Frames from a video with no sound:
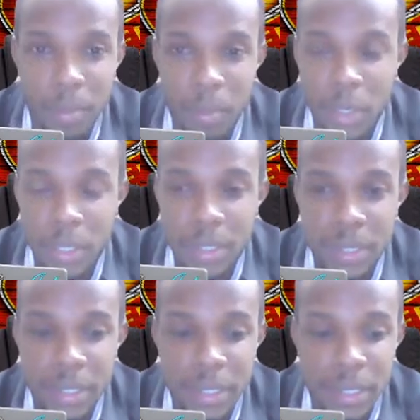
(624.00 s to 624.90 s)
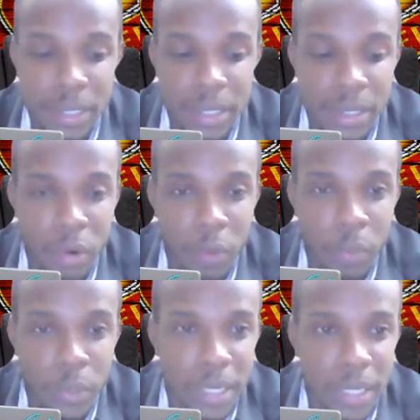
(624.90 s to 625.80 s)
But the
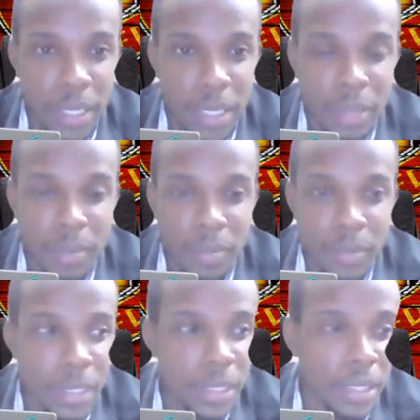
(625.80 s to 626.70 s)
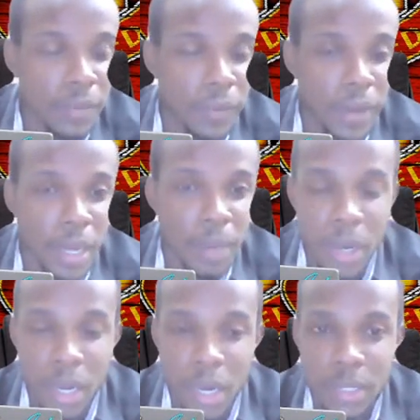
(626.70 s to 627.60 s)
output of the game, the final
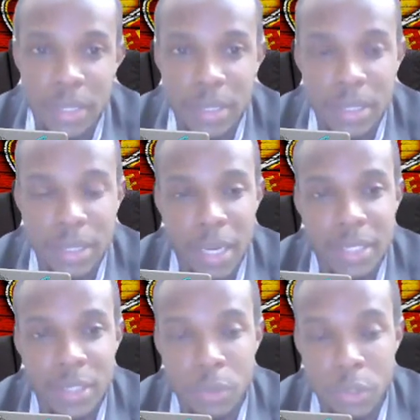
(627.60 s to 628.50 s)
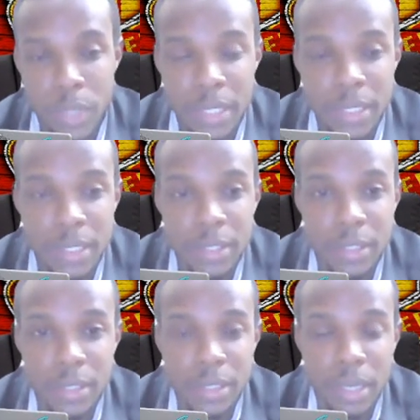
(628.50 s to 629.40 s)
balls, as usual, is
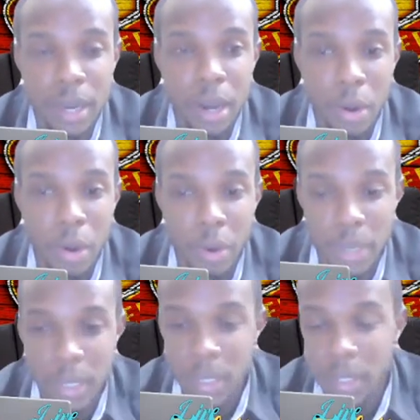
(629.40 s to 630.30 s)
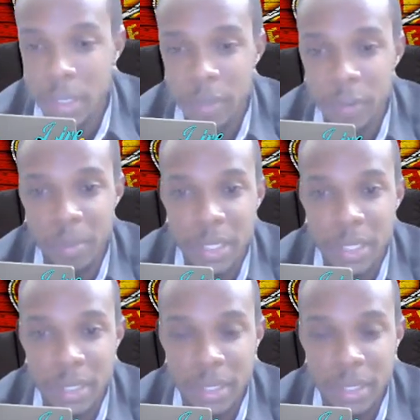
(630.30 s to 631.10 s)
just horrible from the